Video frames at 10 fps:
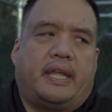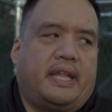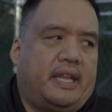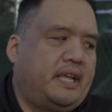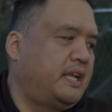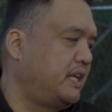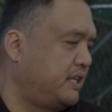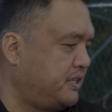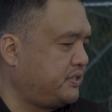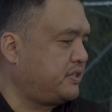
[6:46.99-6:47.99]
It
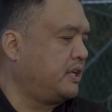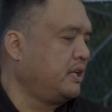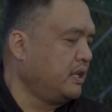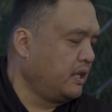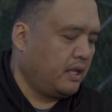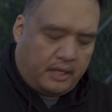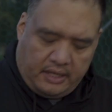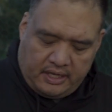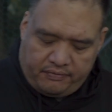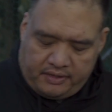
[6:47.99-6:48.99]
is
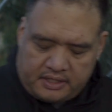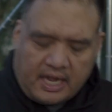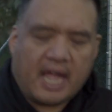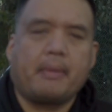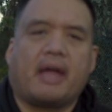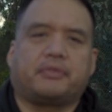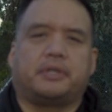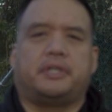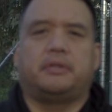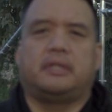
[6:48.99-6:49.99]
evening time,
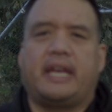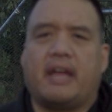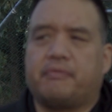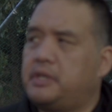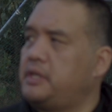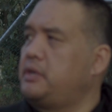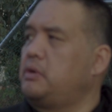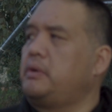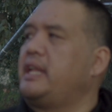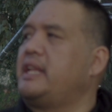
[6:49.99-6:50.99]
afternoon, late afternoon.